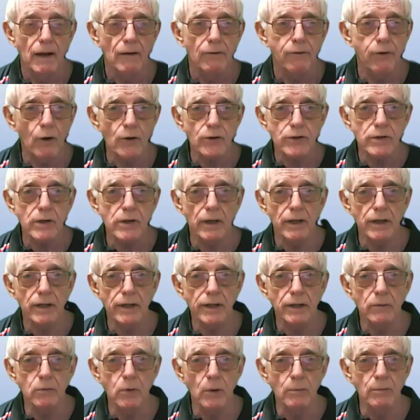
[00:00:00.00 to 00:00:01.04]
Fortunately,
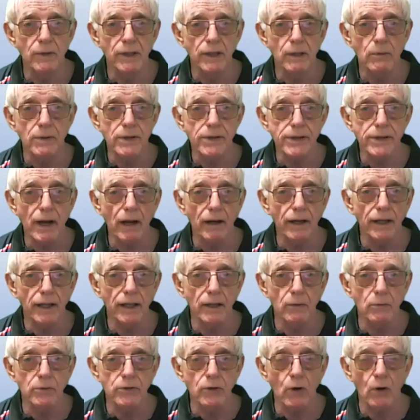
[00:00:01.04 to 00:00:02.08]
the woman that was selling
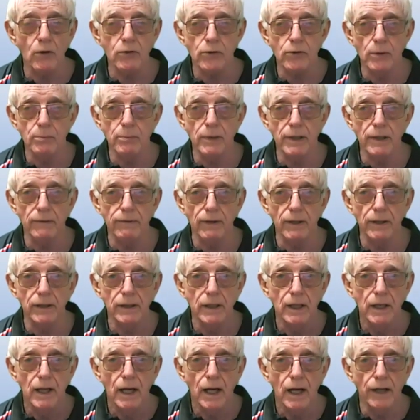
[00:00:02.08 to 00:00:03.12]
it was also a bit of
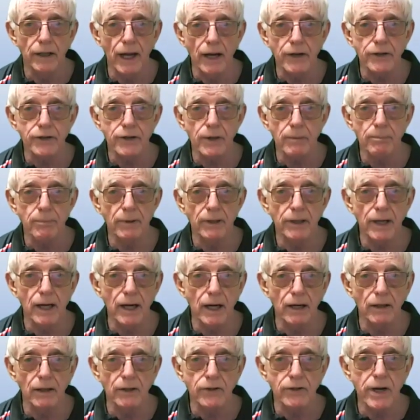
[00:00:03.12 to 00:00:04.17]
an
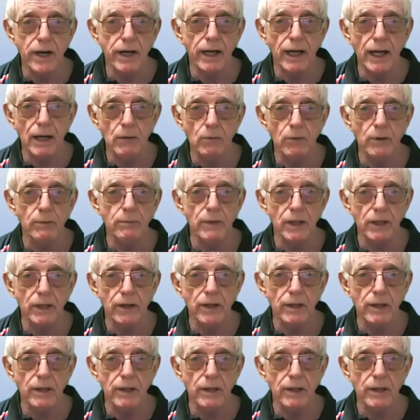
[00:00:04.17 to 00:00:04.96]
entrepreneur, and she came with me to